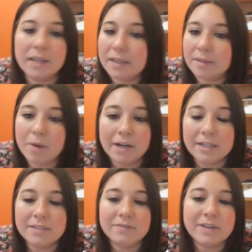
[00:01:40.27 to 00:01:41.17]
The
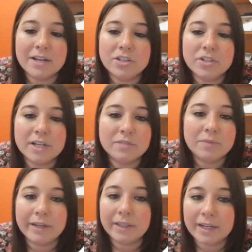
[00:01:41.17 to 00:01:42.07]
practice of dentistry is
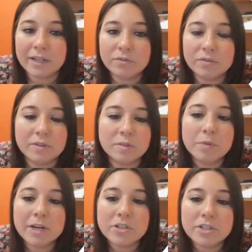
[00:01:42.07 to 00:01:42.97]
regulated through those
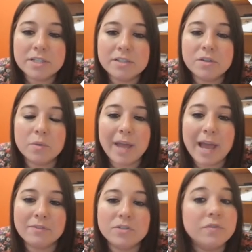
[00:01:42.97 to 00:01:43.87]
branches, so we
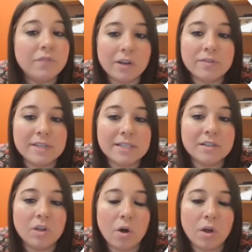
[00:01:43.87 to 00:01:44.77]
have to follow
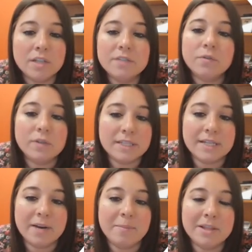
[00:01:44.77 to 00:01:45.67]
these laws for the
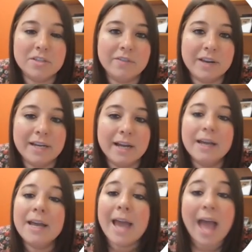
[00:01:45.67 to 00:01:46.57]
state of Pennsylvania
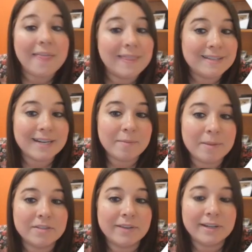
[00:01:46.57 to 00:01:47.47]
and the state of
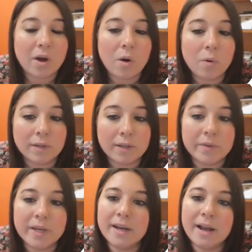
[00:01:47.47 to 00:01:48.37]
Pennsylvania only.
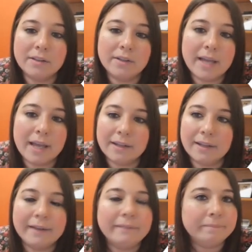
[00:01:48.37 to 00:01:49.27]
We cannot look at
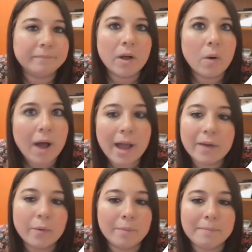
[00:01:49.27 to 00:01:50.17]
like
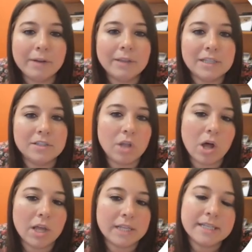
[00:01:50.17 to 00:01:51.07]
Ohio or Maryland's
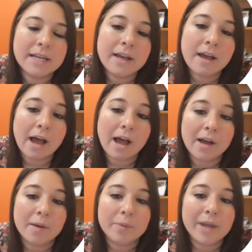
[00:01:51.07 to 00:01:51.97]
laws.
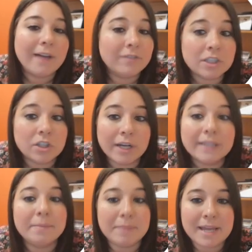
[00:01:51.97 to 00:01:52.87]
We have to look
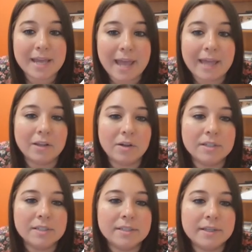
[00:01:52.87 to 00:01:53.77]
at the PA
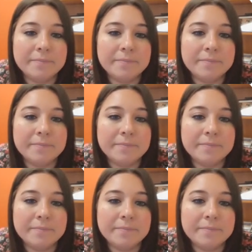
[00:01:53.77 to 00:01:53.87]
laws.